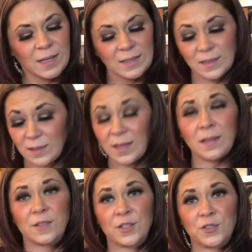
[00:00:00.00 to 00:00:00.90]
to get
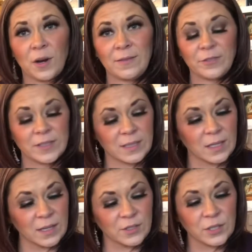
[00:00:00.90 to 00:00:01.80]
in the driver's
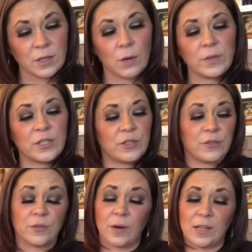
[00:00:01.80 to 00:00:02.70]
seat, and to go in a new
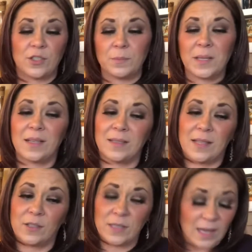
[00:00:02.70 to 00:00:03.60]
direction, because
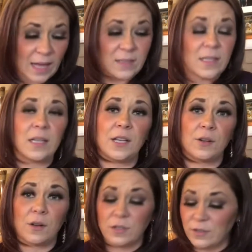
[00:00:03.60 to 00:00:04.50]
there's an ending
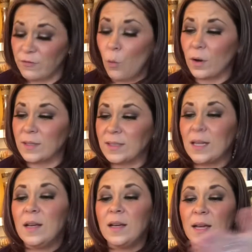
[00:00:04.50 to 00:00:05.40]
here, a divorce,
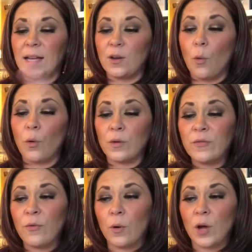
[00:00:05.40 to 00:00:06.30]
in order
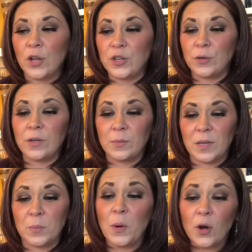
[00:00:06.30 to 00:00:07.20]
for a new
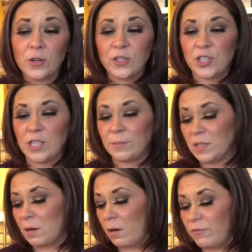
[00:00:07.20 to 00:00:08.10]
committed partnership
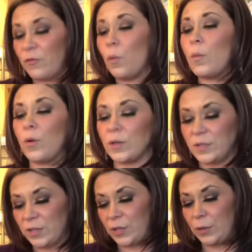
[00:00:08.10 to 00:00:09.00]
to come
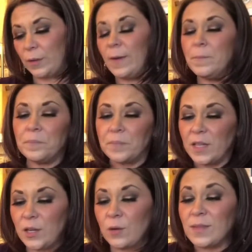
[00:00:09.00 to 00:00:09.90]
forward. So,
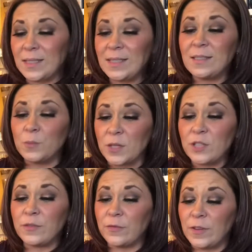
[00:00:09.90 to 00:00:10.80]
you know, this is
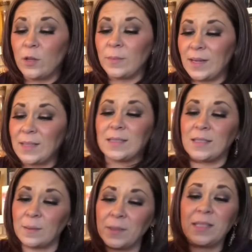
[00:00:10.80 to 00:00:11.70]
wish fulfillment, and
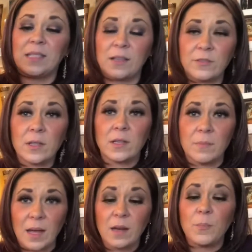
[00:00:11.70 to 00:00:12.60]
somebody definitely
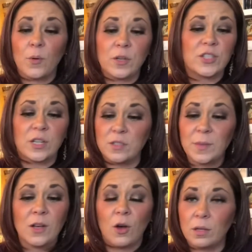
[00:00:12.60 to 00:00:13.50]
made a poor
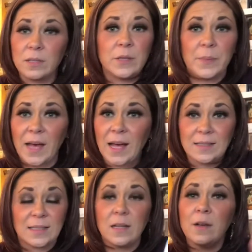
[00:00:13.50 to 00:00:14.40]
judgment call in the
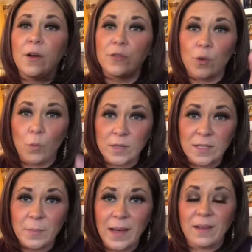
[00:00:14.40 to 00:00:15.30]
past. There was
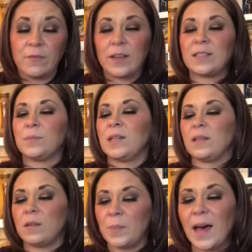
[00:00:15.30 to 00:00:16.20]
a bad investment
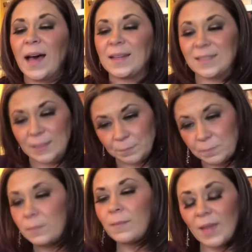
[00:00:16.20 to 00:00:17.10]
in the past,
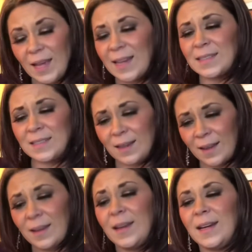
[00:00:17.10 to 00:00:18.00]

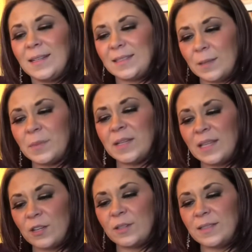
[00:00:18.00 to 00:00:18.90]
and somebody
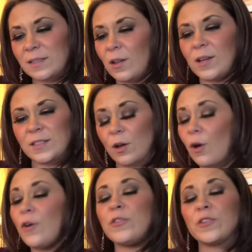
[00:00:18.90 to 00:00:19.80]
here has lost
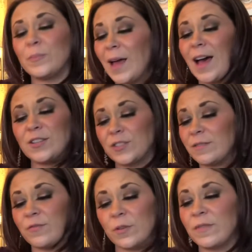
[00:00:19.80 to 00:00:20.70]
all their passion
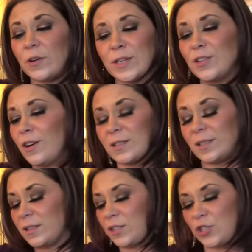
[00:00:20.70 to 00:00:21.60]
for a very
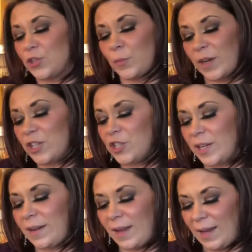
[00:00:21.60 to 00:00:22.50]
toxic
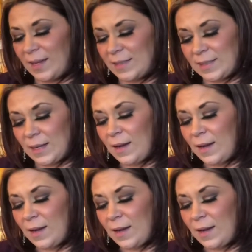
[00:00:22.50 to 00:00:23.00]
situation, and